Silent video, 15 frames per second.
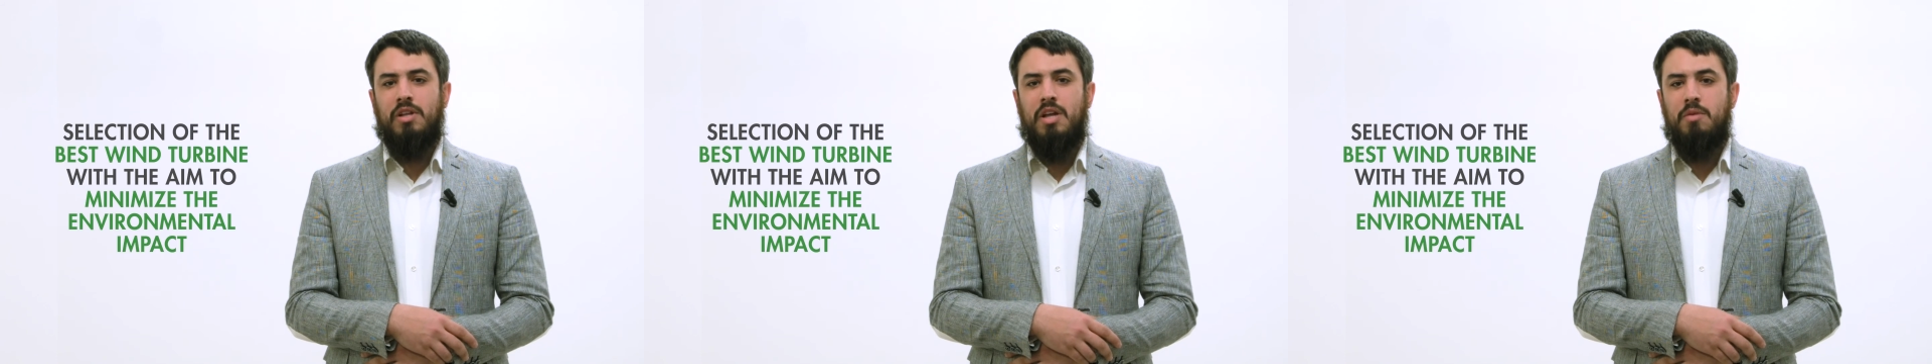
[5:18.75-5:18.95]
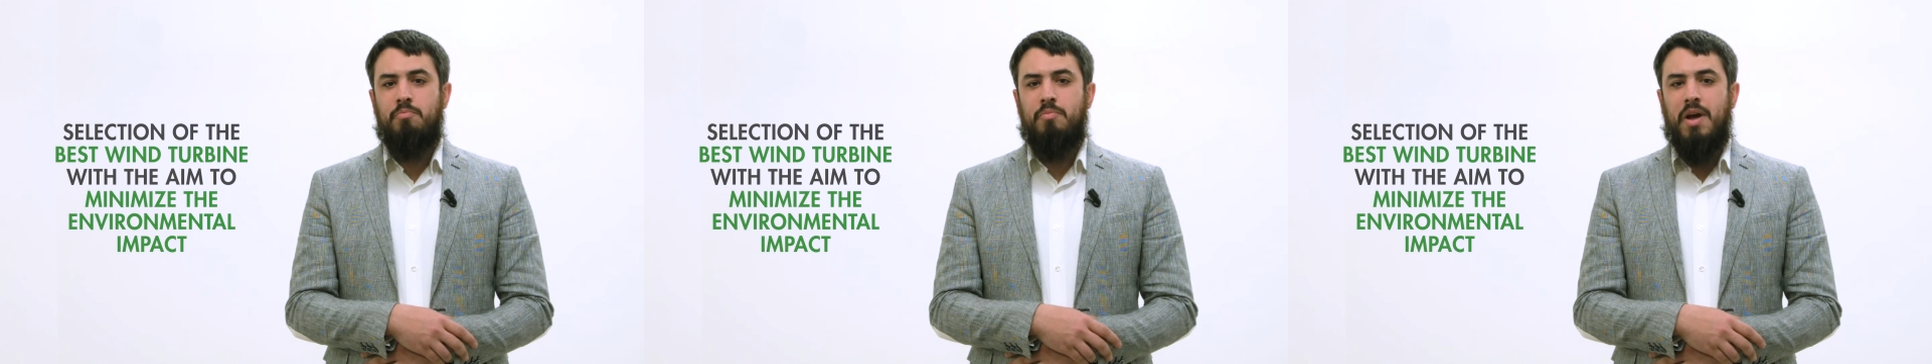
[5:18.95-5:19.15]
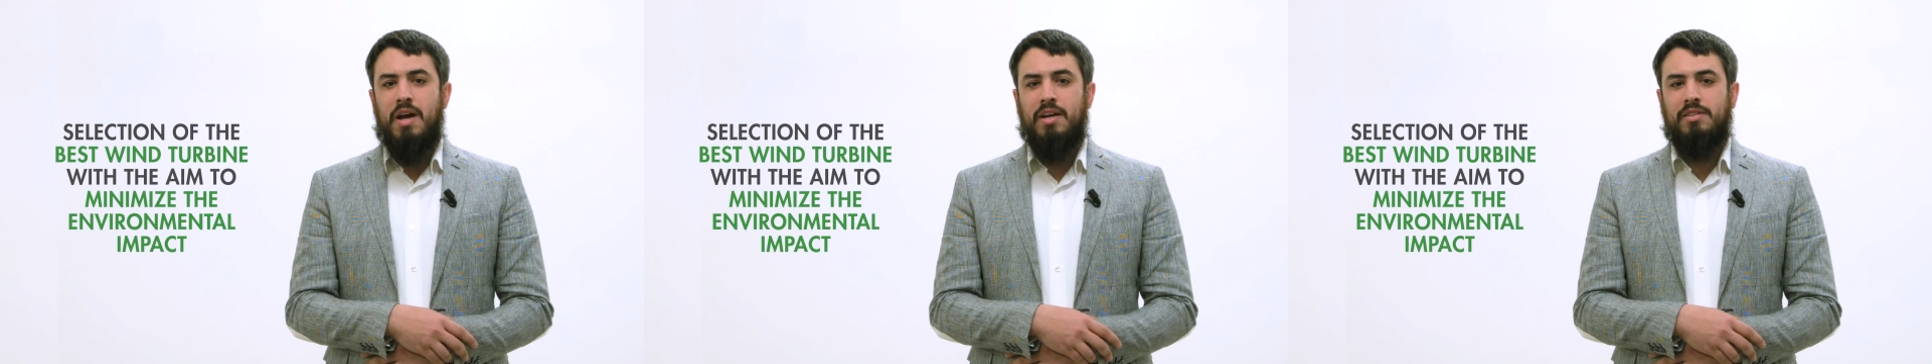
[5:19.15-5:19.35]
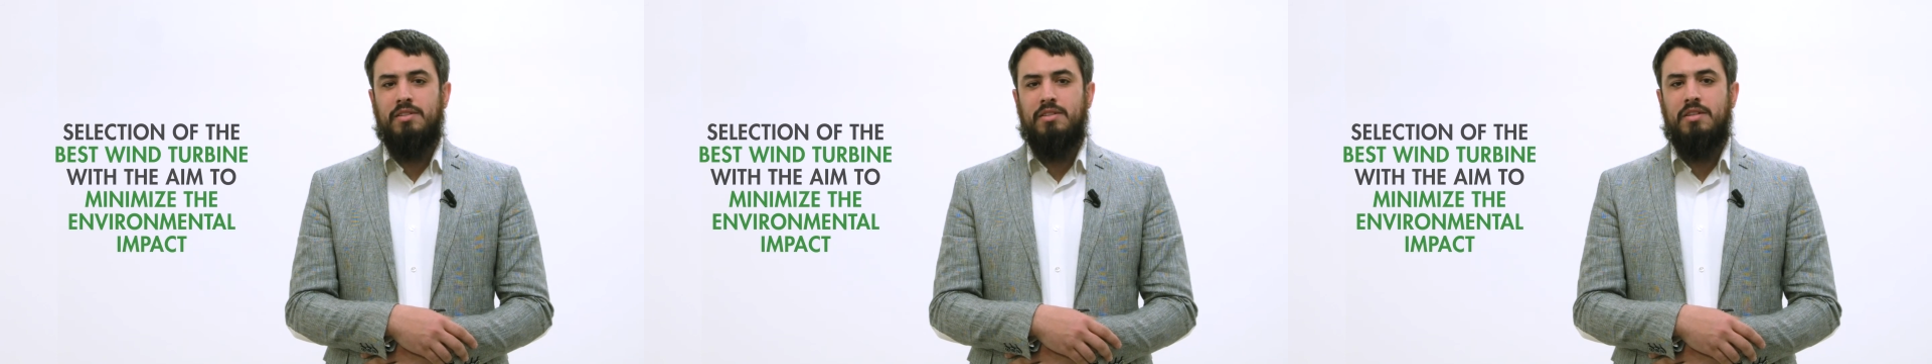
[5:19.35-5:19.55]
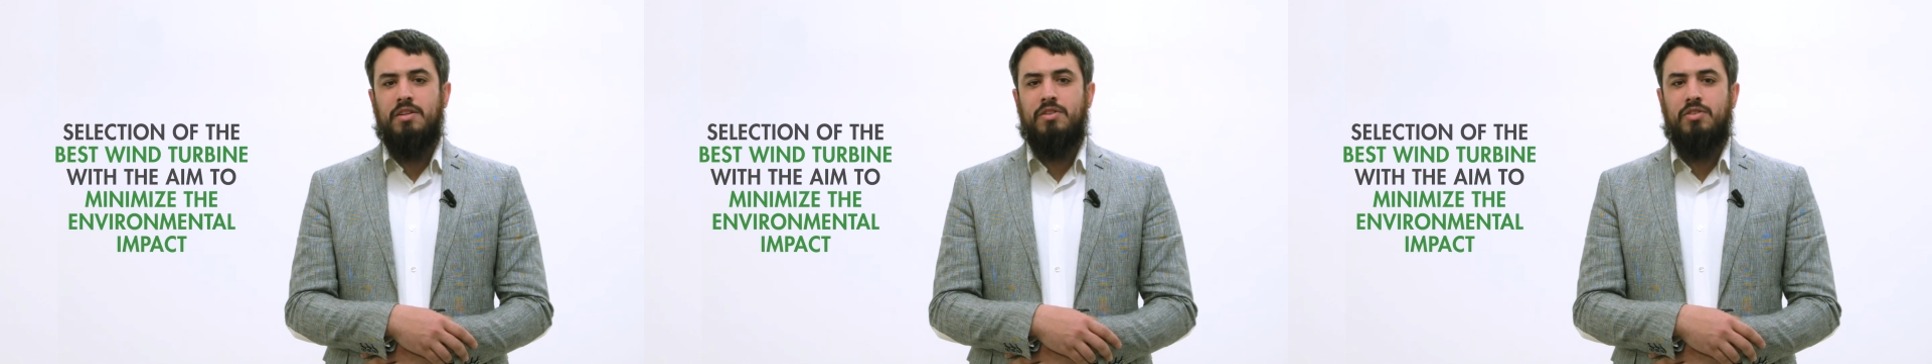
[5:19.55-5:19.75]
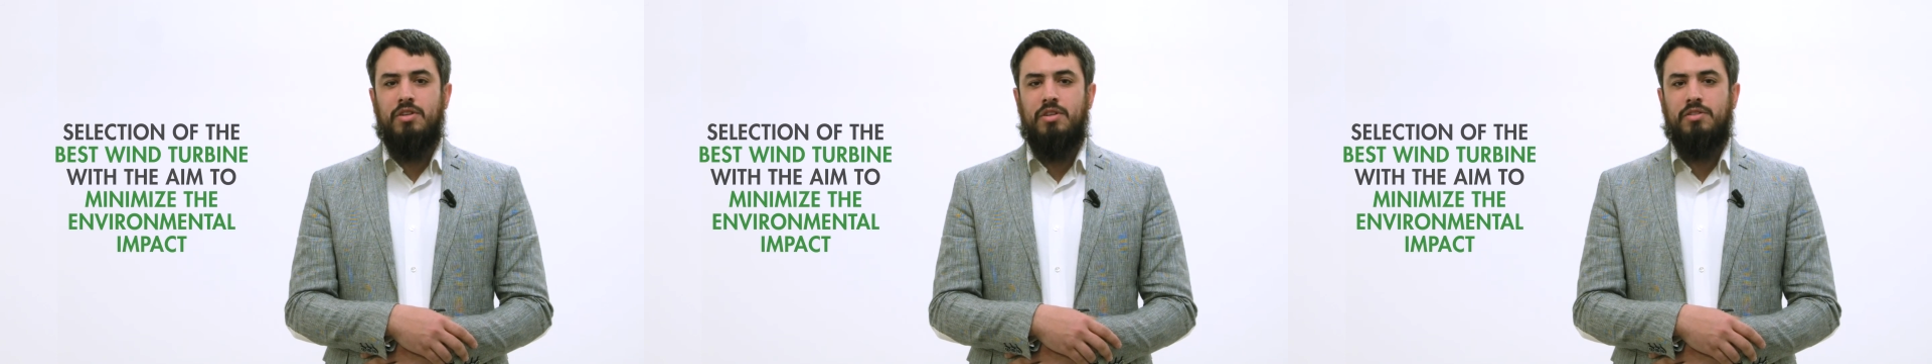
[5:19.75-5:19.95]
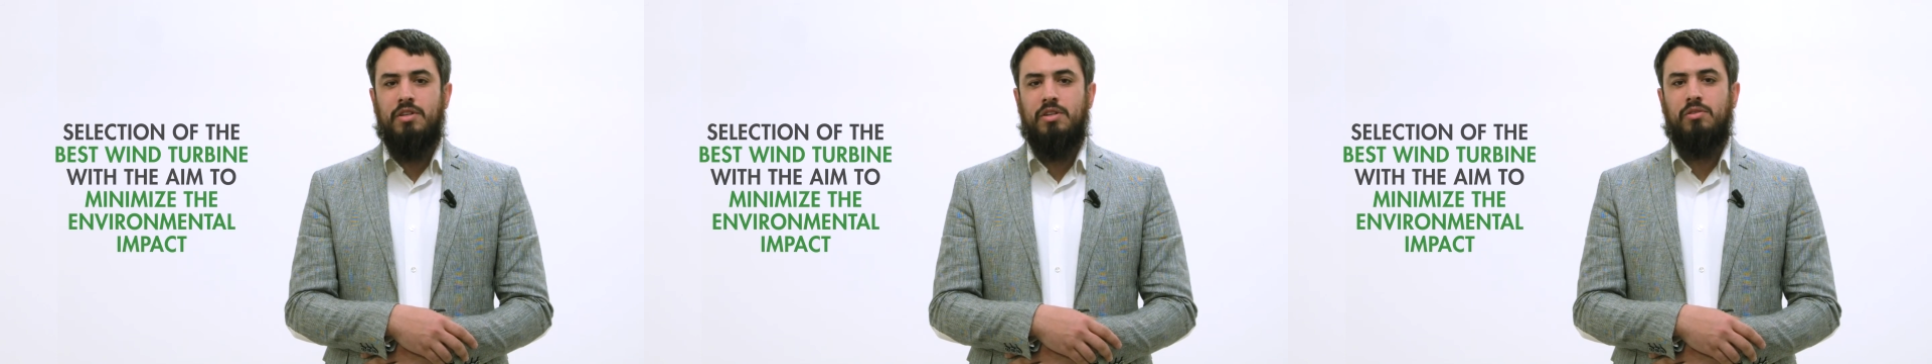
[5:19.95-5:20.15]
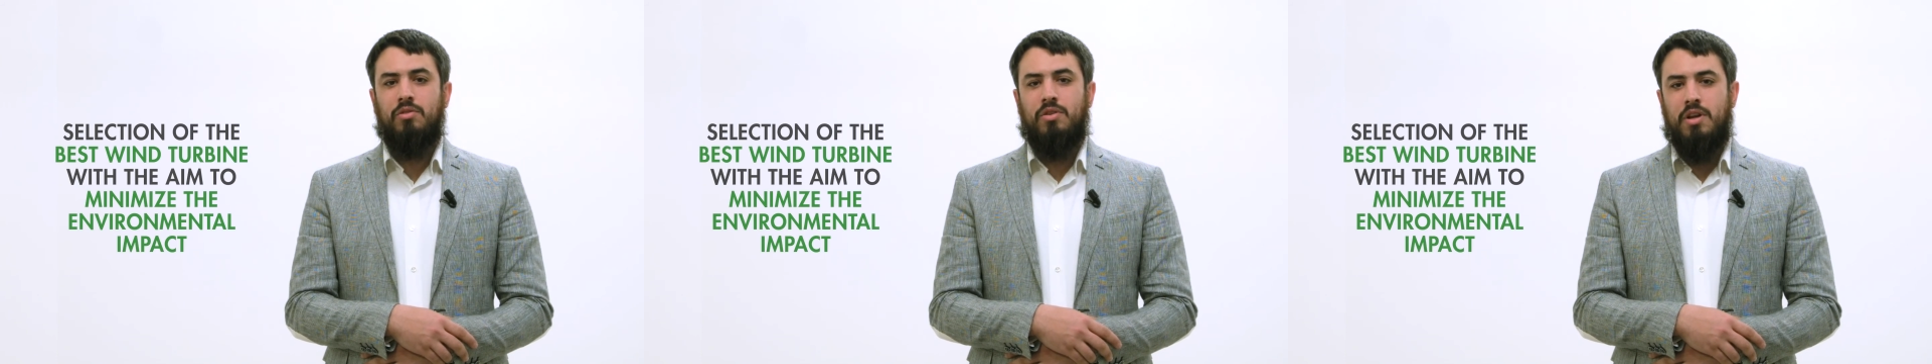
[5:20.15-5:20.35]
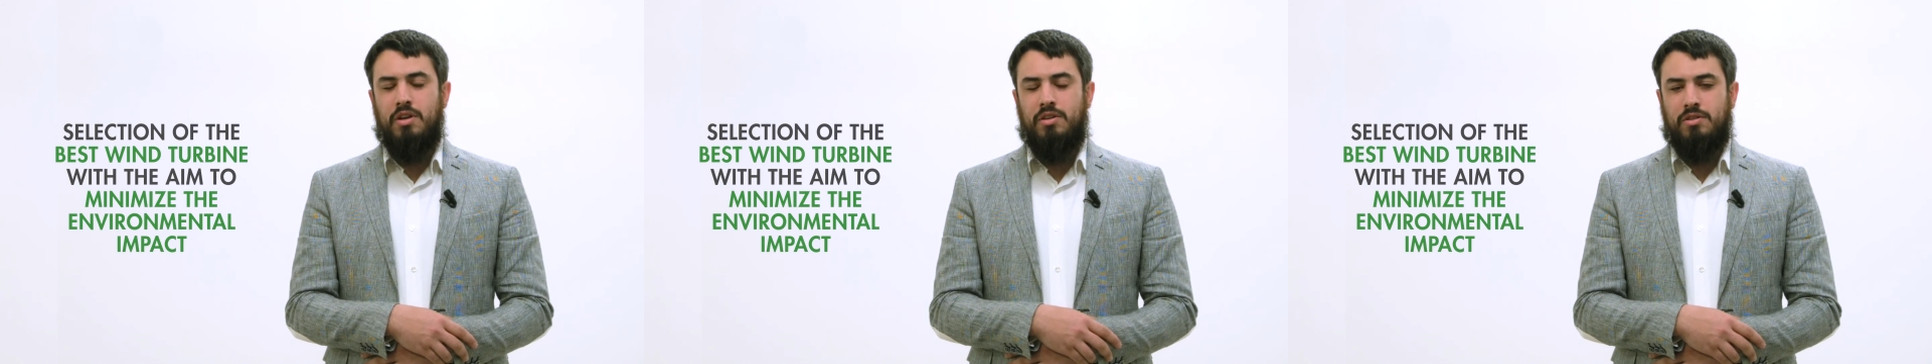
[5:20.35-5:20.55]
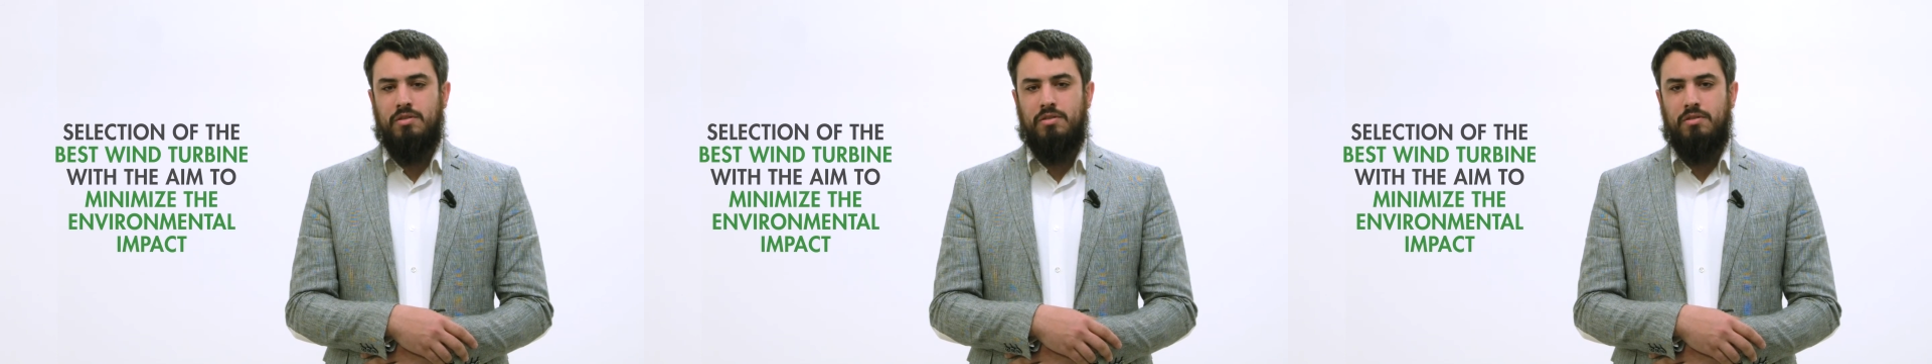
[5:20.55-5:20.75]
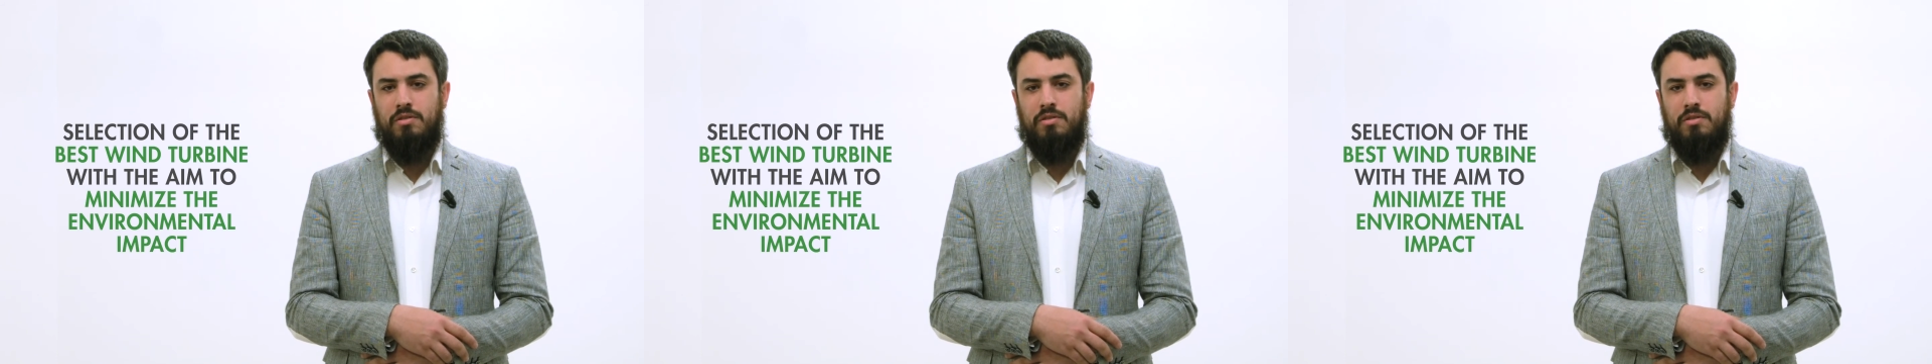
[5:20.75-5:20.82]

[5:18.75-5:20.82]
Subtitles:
impact in a certain location.